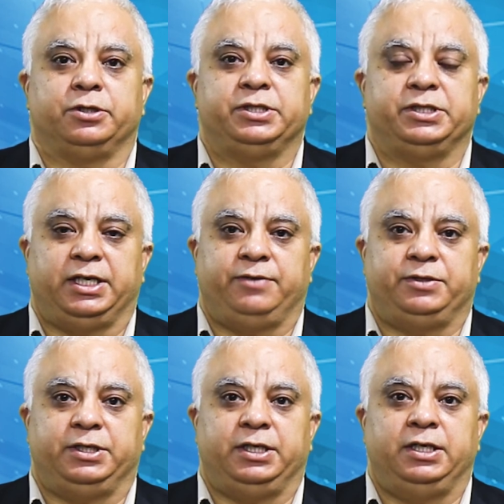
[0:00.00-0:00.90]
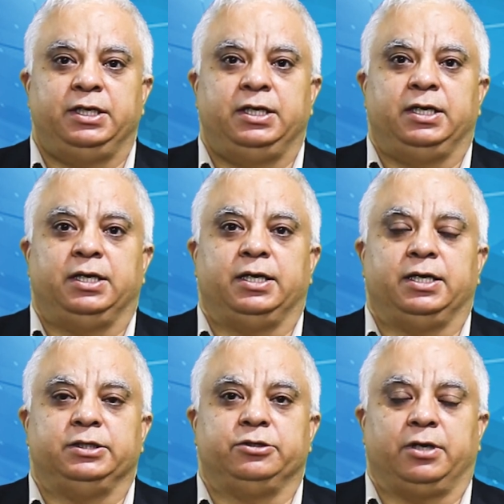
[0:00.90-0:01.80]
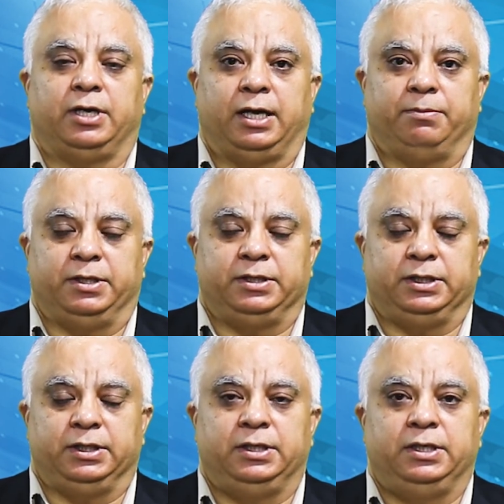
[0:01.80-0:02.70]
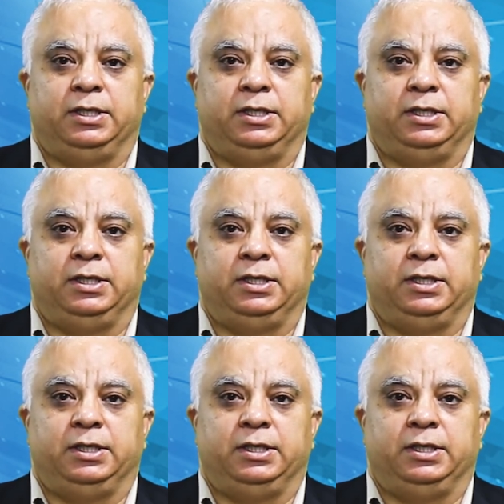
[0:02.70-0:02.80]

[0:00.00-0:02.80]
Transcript: safety and your liability.